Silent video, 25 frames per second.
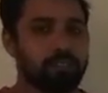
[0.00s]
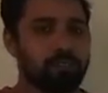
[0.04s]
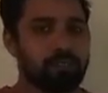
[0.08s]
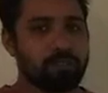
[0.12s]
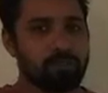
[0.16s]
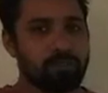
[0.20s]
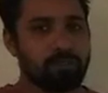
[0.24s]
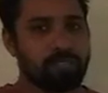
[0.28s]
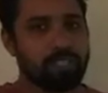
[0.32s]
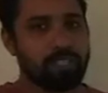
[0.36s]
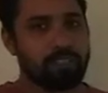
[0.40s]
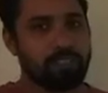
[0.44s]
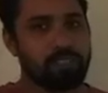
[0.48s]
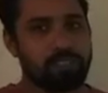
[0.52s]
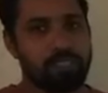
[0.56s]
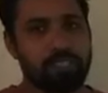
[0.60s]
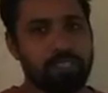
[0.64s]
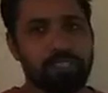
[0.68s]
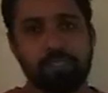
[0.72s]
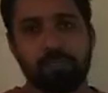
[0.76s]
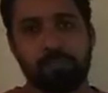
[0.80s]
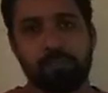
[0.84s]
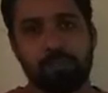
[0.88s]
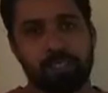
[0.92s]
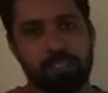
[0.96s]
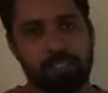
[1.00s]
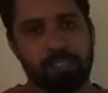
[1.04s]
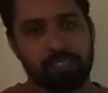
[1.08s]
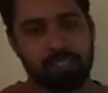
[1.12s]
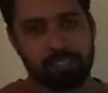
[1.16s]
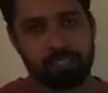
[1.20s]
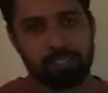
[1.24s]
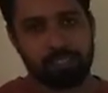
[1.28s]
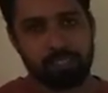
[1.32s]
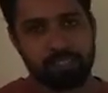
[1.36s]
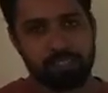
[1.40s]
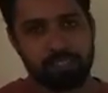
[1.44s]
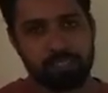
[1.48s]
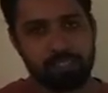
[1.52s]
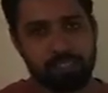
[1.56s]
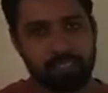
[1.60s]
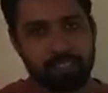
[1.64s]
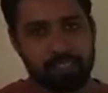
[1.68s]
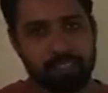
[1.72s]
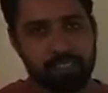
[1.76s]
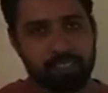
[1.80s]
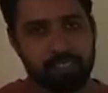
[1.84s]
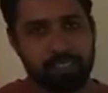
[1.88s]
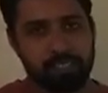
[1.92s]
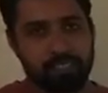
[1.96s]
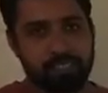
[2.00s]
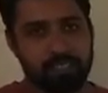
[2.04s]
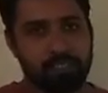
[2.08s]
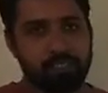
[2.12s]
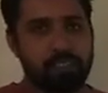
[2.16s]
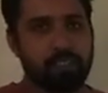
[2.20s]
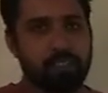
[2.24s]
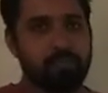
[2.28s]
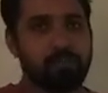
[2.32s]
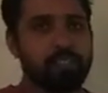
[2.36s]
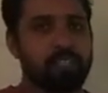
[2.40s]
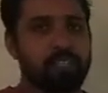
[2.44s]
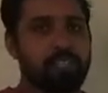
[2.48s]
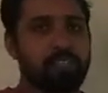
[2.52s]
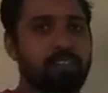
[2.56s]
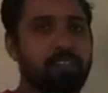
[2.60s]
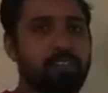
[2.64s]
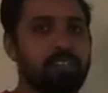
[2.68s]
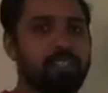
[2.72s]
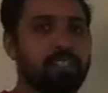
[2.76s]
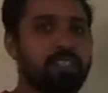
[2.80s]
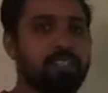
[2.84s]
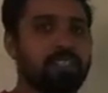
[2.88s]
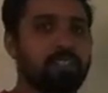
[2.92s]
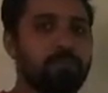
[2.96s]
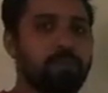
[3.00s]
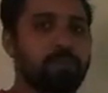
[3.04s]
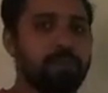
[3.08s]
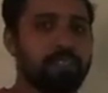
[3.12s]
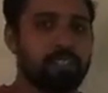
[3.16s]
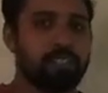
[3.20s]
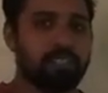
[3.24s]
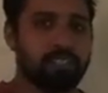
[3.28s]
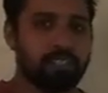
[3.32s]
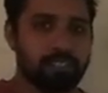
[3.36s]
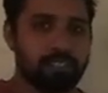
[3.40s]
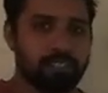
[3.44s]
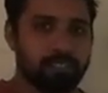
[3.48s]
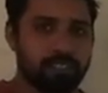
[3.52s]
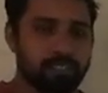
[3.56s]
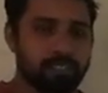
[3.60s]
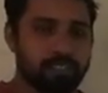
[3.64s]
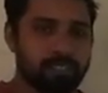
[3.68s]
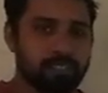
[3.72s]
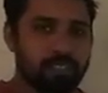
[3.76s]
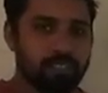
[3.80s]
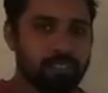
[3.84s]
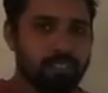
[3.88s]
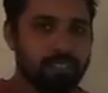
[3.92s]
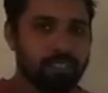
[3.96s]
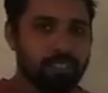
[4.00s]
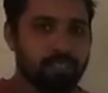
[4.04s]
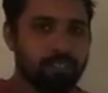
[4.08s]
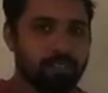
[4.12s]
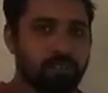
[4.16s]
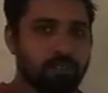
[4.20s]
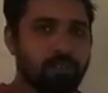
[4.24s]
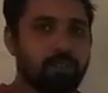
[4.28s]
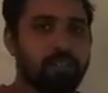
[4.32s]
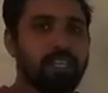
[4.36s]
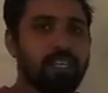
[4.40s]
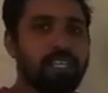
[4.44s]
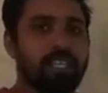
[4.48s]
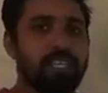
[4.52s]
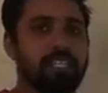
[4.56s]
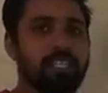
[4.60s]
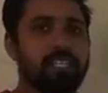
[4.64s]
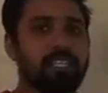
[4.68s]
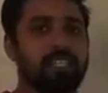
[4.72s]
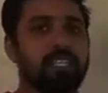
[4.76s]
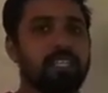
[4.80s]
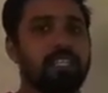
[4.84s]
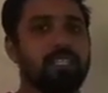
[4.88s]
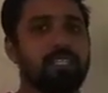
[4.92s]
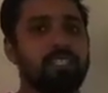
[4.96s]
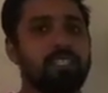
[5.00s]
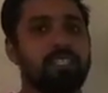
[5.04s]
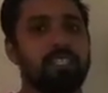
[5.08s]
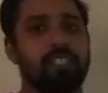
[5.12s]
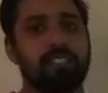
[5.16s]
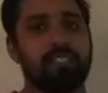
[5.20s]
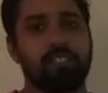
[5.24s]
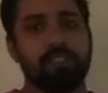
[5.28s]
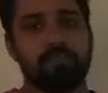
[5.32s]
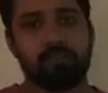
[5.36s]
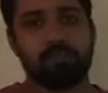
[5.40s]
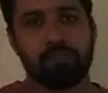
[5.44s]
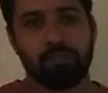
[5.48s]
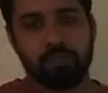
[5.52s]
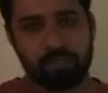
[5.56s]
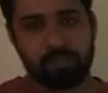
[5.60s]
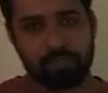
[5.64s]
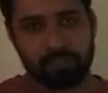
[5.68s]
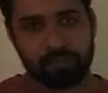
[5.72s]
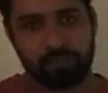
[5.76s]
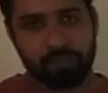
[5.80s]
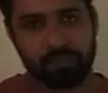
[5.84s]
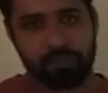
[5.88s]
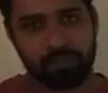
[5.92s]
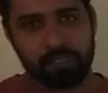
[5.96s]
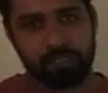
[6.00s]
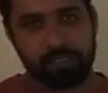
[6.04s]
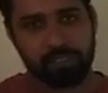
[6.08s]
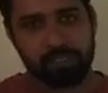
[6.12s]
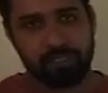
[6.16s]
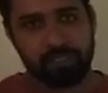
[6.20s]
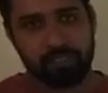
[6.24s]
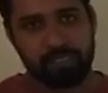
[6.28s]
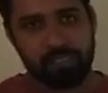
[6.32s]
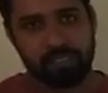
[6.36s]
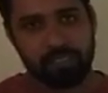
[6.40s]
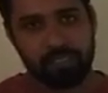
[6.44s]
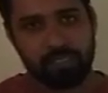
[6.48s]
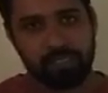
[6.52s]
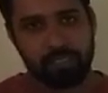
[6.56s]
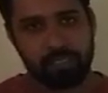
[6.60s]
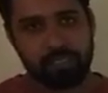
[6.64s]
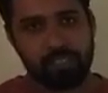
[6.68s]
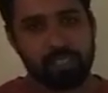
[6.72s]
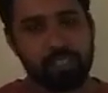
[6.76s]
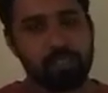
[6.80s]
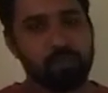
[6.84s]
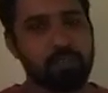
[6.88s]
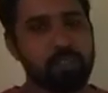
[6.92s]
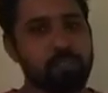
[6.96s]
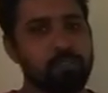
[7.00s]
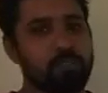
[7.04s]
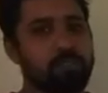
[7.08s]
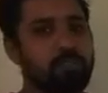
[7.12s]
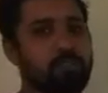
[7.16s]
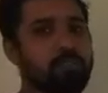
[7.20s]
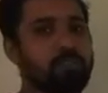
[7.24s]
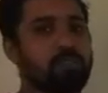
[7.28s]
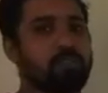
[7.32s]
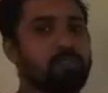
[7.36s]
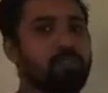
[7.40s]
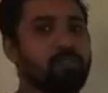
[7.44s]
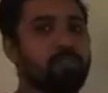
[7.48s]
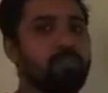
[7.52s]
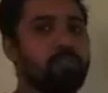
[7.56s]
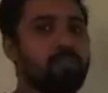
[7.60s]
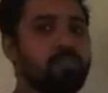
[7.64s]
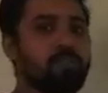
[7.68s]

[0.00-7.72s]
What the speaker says: to get independence. South Africa got independence only in 1994. That was